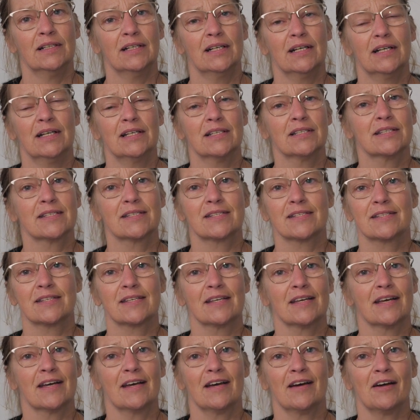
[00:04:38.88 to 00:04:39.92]
It's
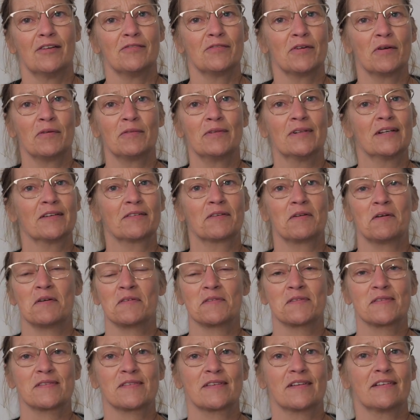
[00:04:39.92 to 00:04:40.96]
a roller
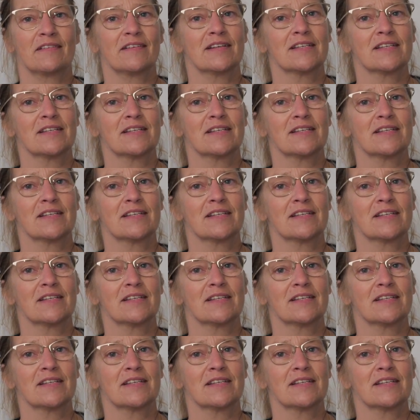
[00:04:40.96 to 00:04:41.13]
coaster.